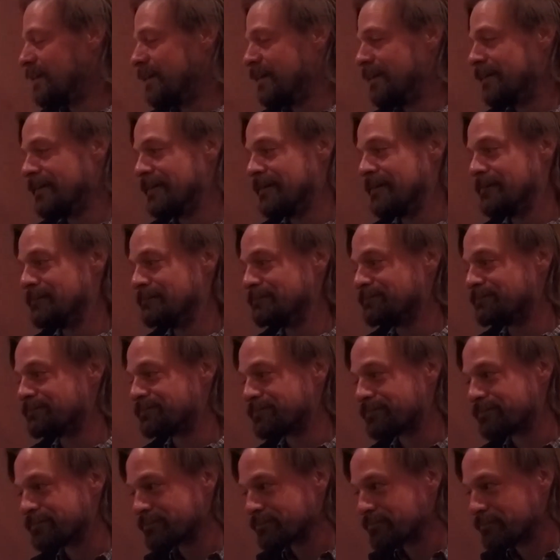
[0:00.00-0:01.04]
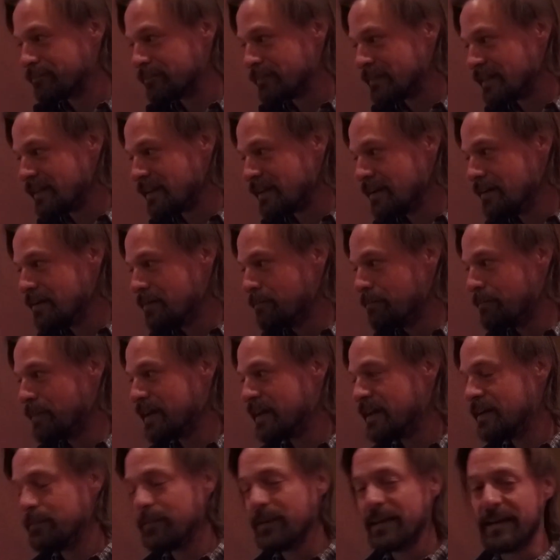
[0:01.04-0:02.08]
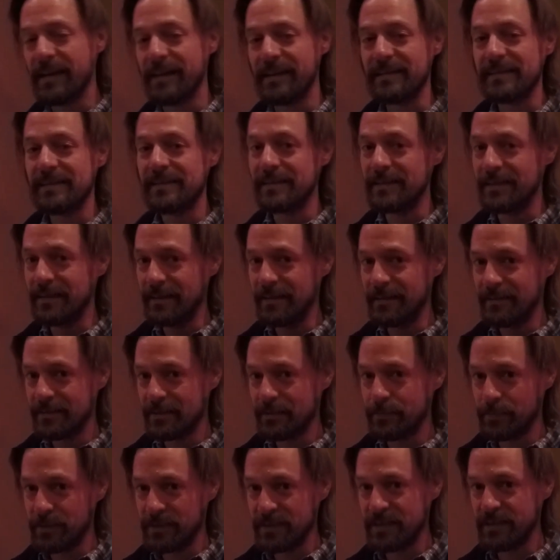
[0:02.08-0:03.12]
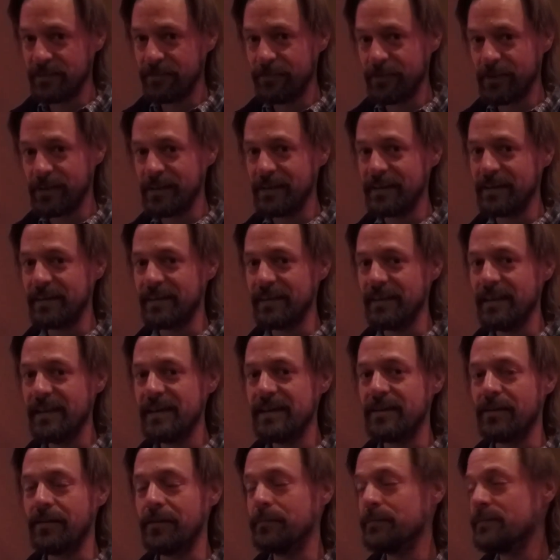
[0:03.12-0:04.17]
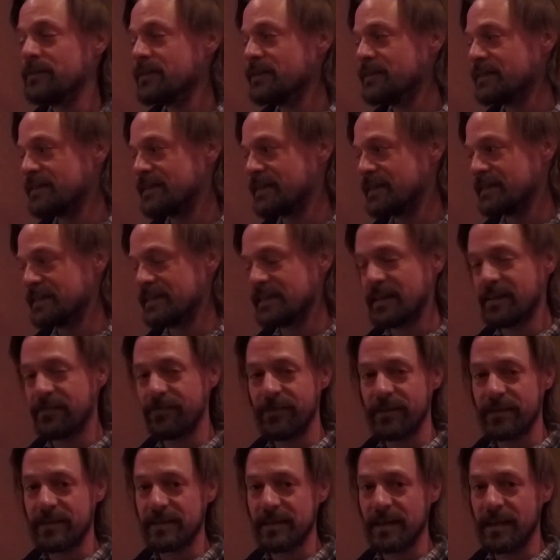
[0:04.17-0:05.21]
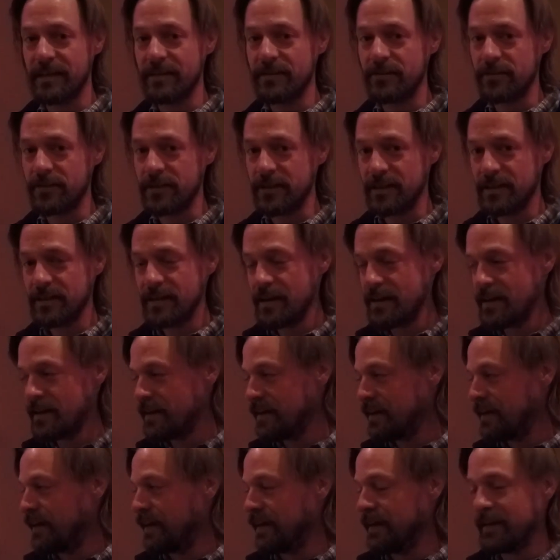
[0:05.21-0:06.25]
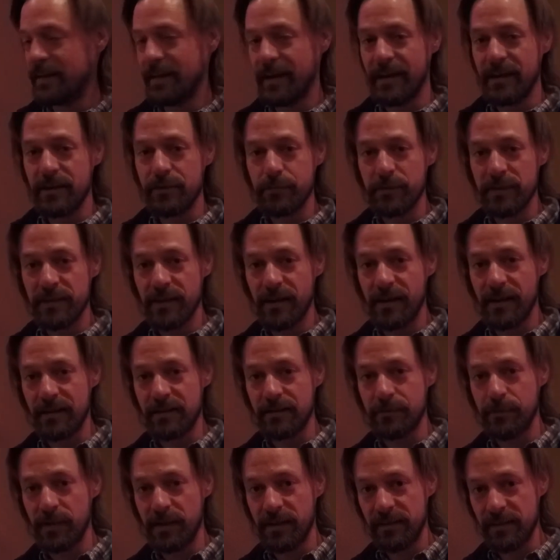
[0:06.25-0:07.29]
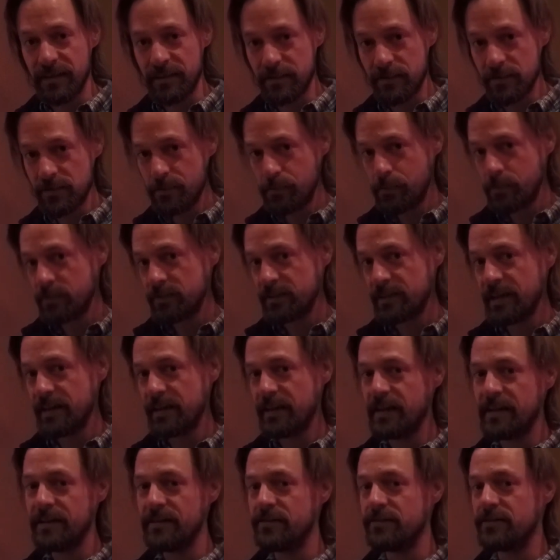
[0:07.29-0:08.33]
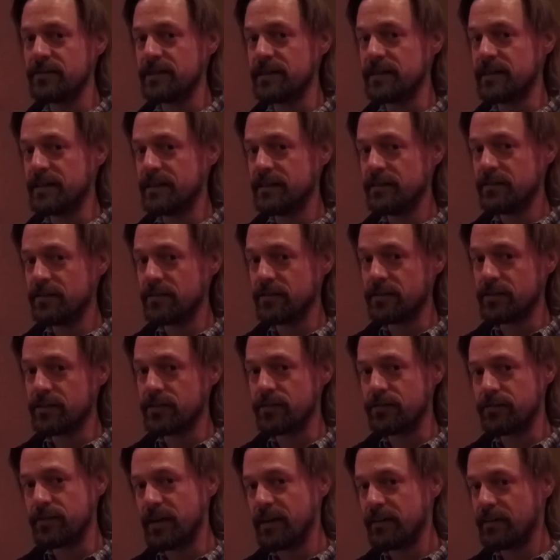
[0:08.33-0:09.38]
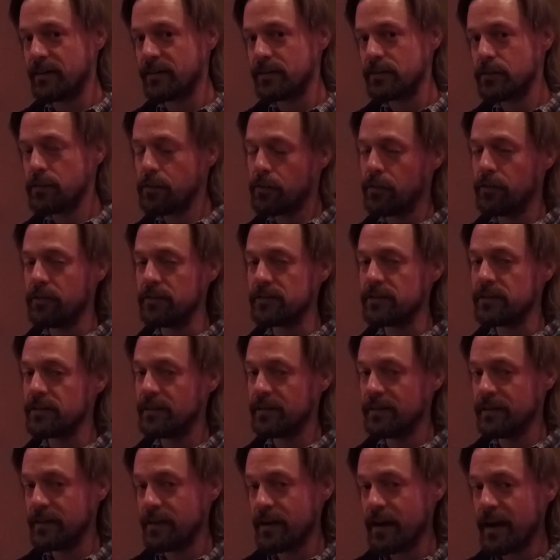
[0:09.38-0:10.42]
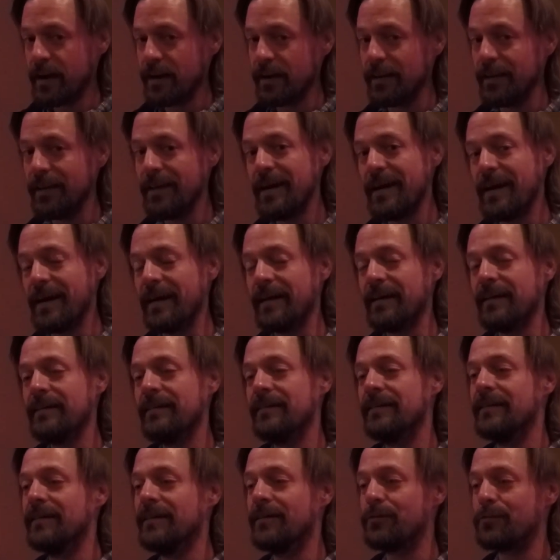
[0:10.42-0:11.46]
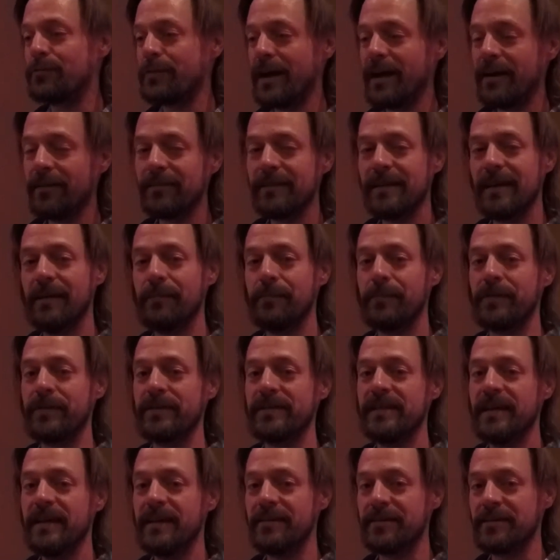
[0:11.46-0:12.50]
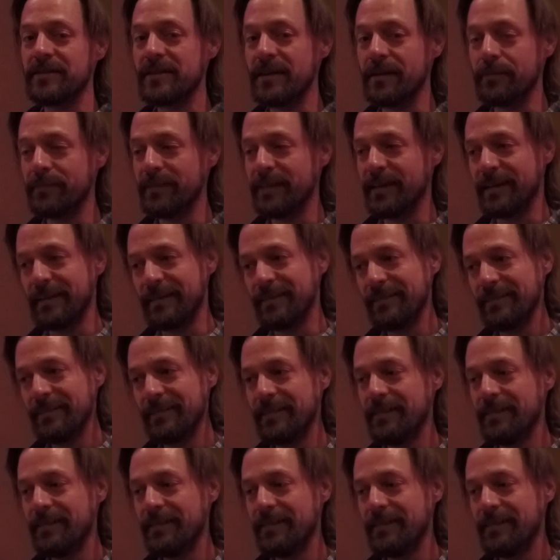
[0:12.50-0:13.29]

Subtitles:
Many plants, specifically the legumes, since they fix nitrogen, and as we talked about, they do put that nitrogen into the surrounding soils. Not a lot, around 10% or something.